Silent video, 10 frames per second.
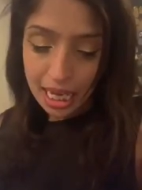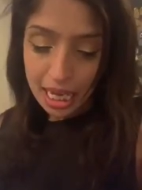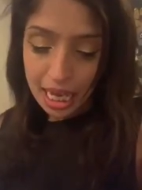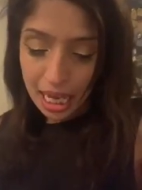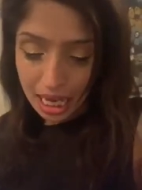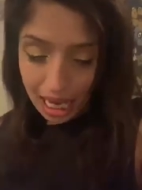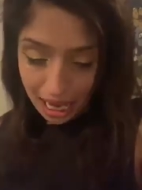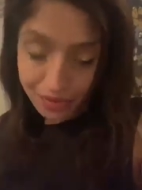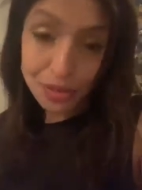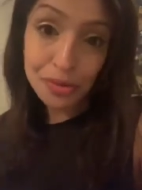I
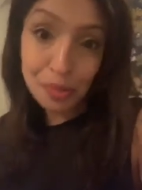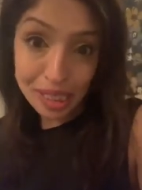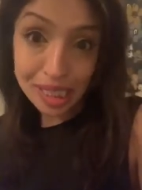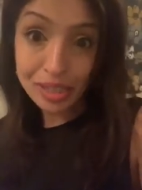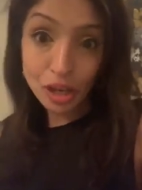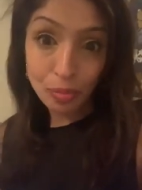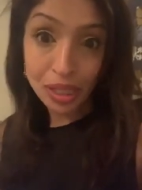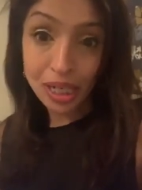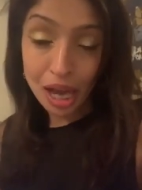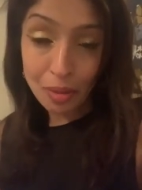have some spaces
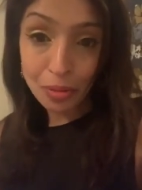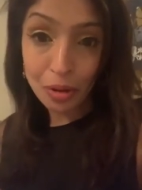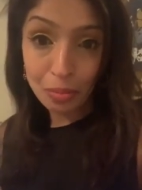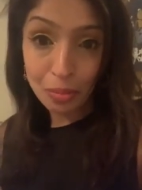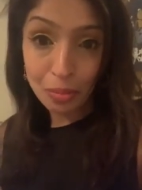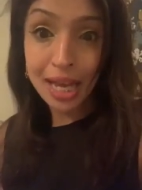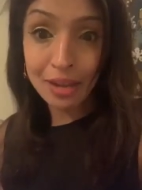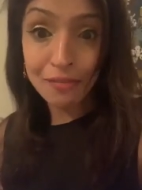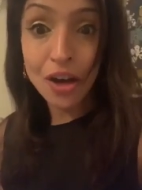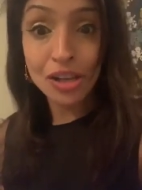opening up on my
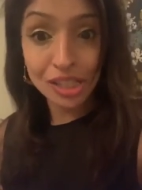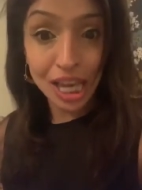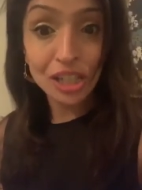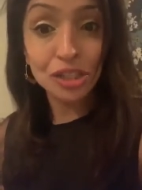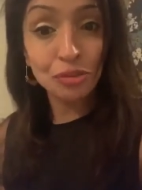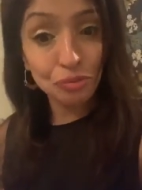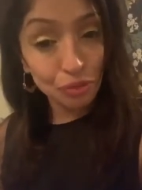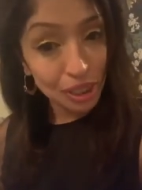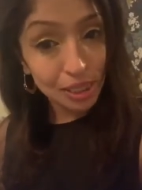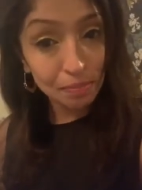Fast Cash to
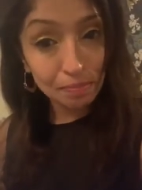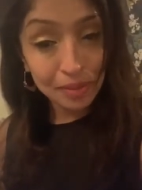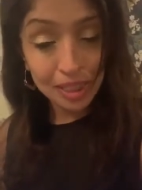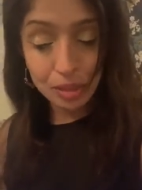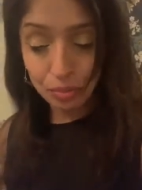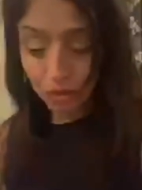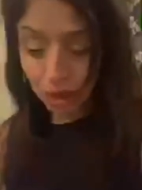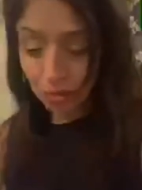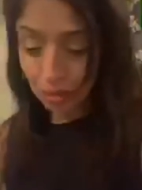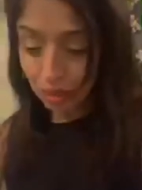Freedom
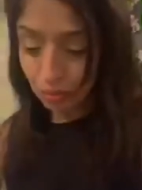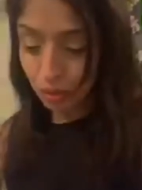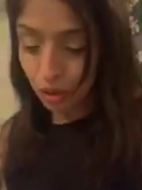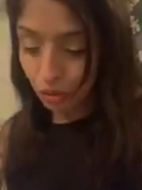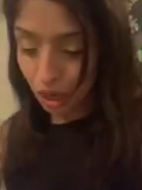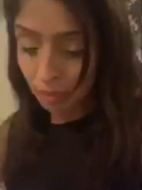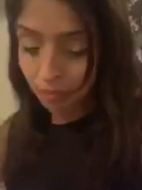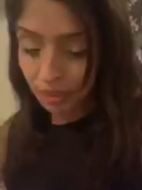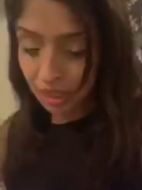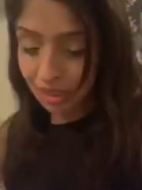Liberate Me program
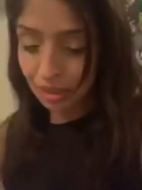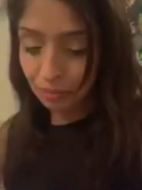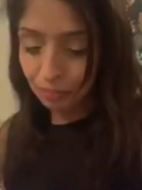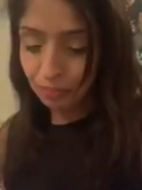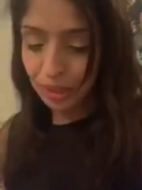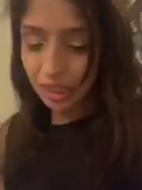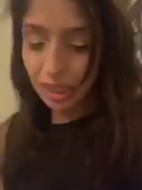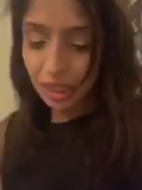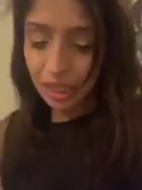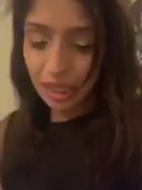system.
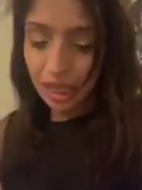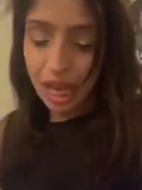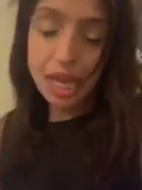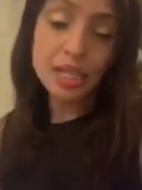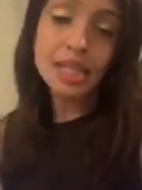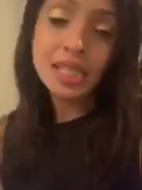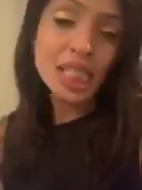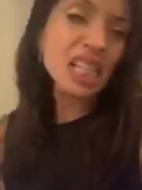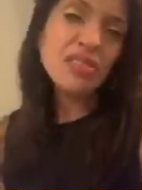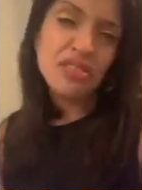And this is
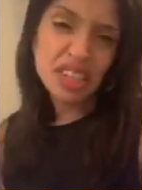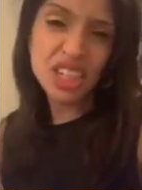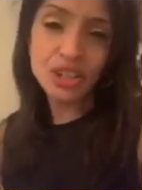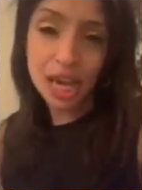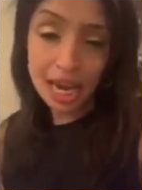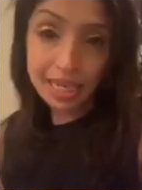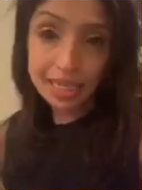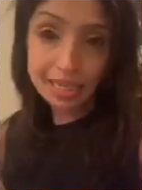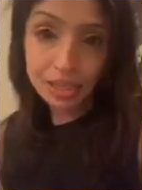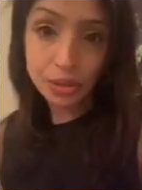a free
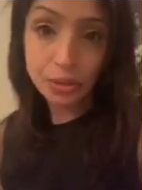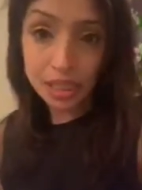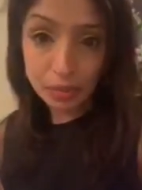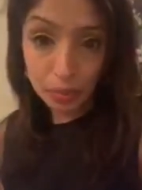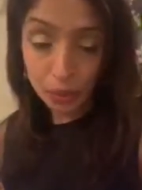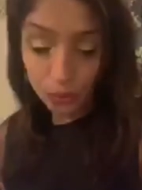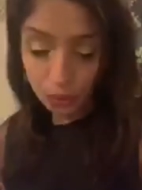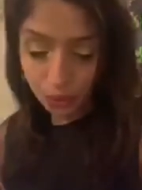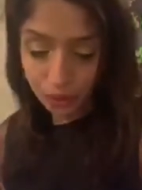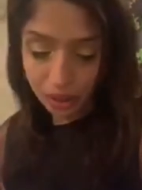chat to explore